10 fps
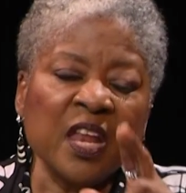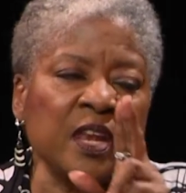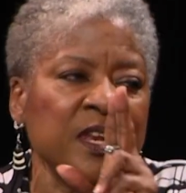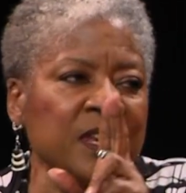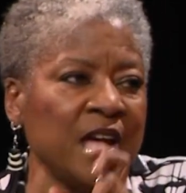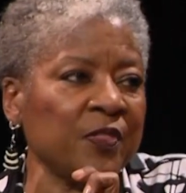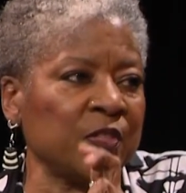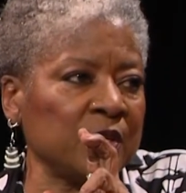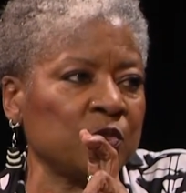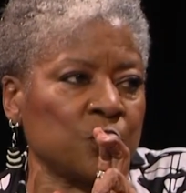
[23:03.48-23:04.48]

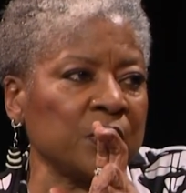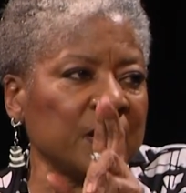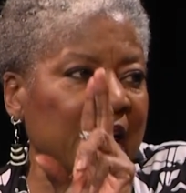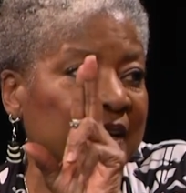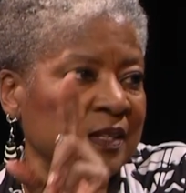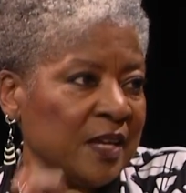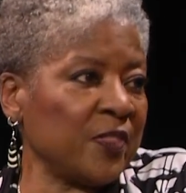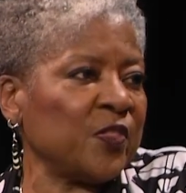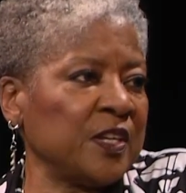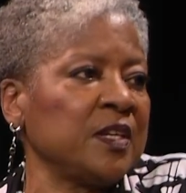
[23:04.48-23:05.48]
Nothing, treated like
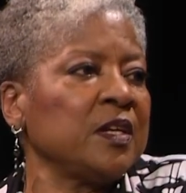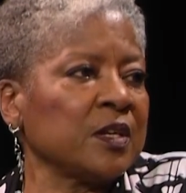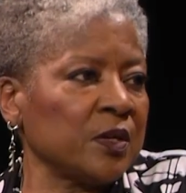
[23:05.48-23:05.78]
nothing here.